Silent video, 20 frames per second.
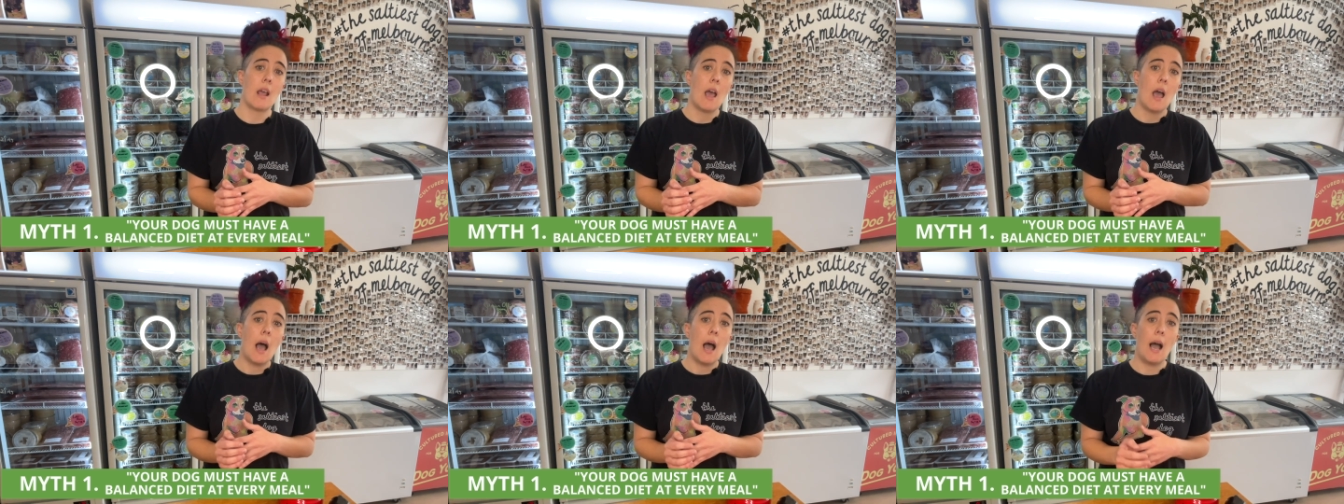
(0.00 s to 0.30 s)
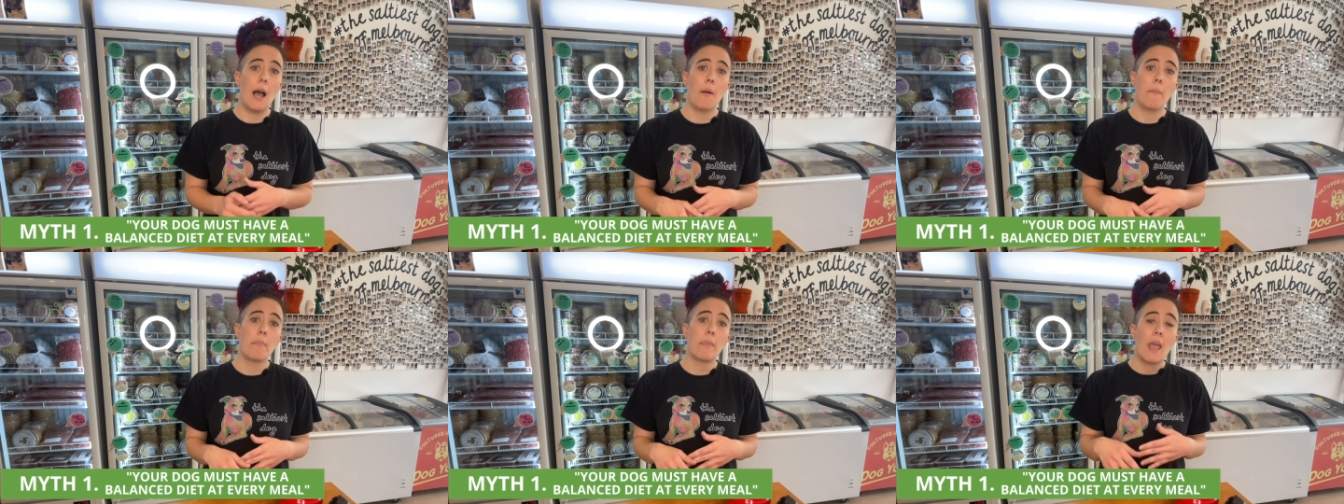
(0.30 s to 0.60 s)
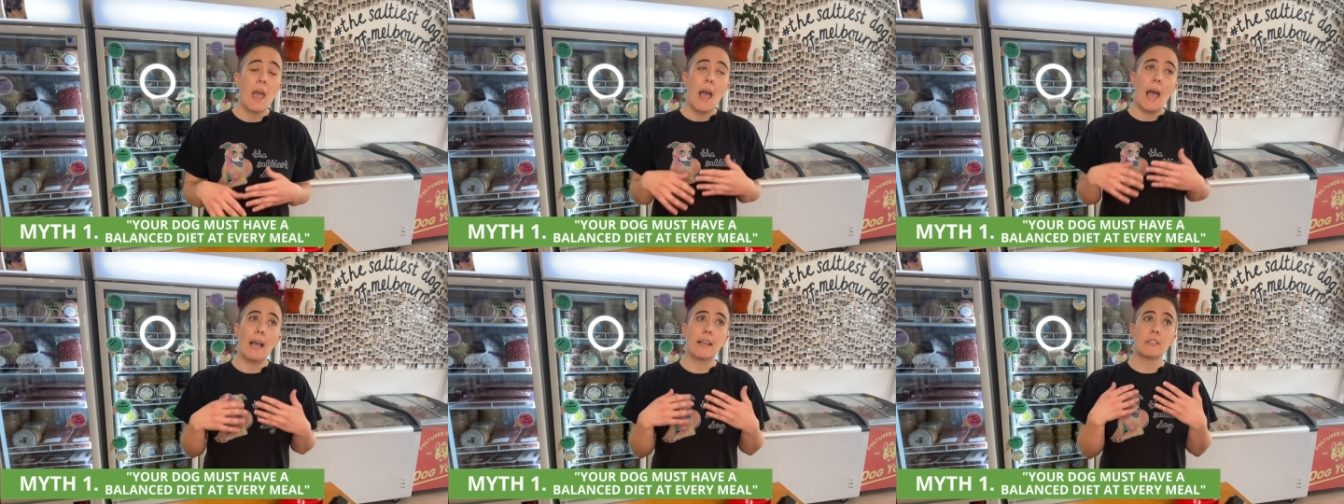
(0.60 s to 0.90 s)
Um,
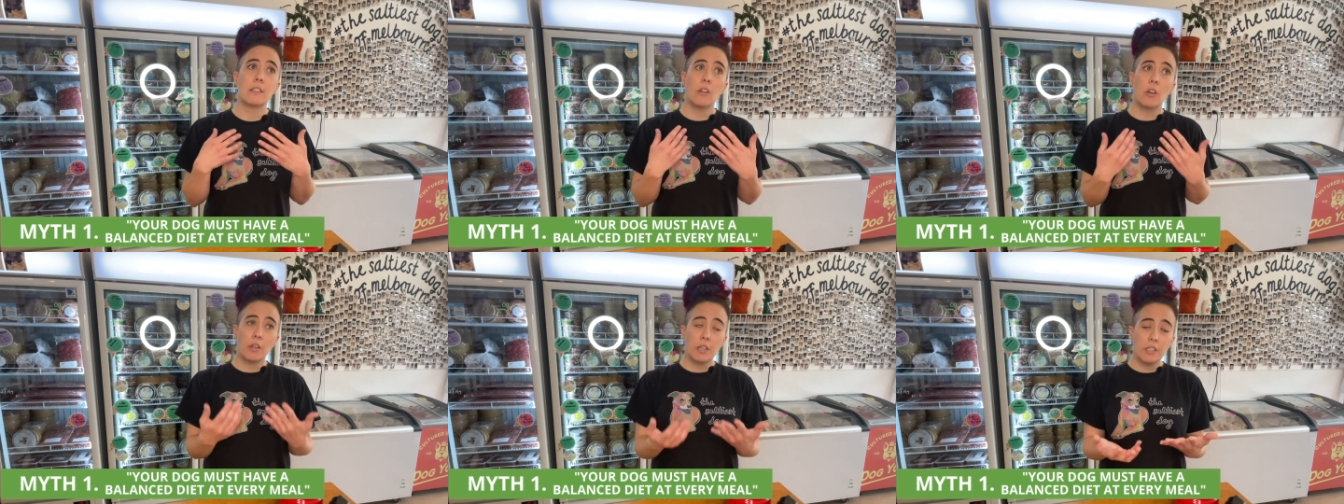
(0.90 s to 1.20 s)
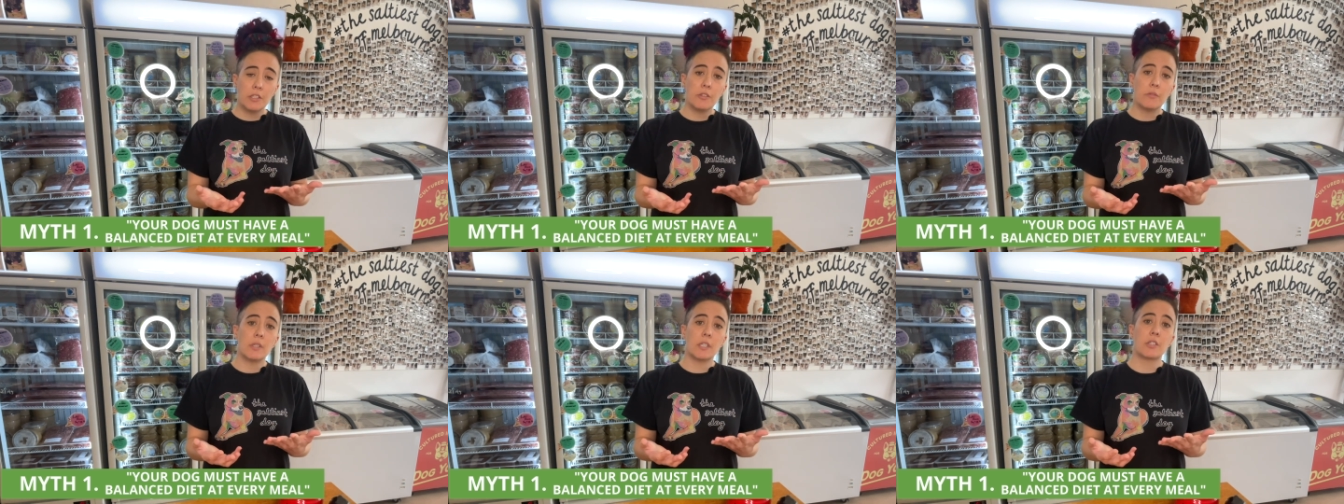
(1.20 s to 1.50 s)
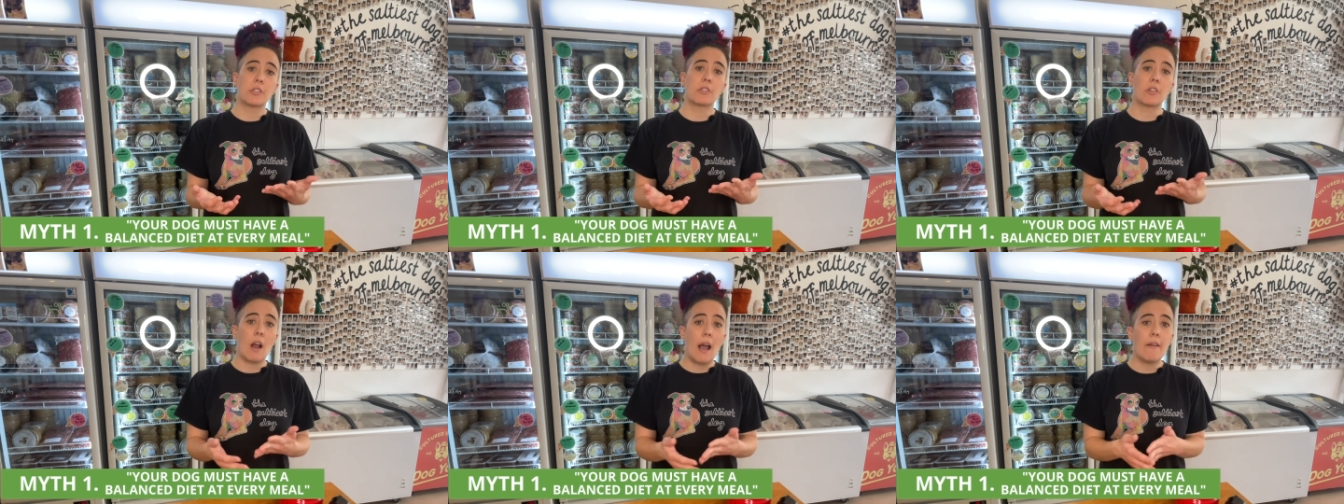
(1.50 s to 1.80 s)
as long as you are
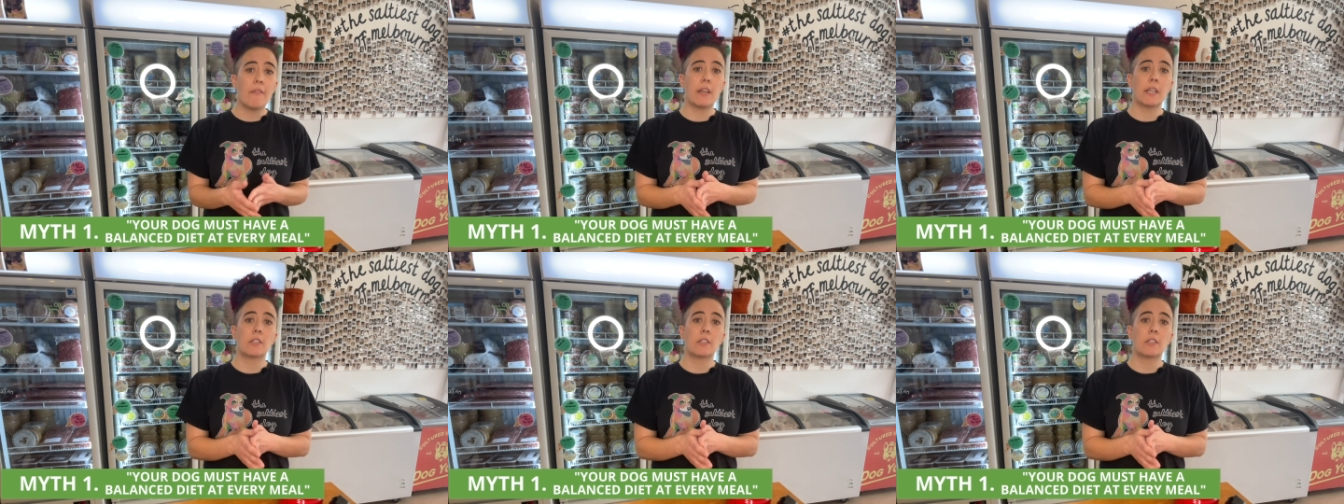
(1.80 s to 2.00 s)
striving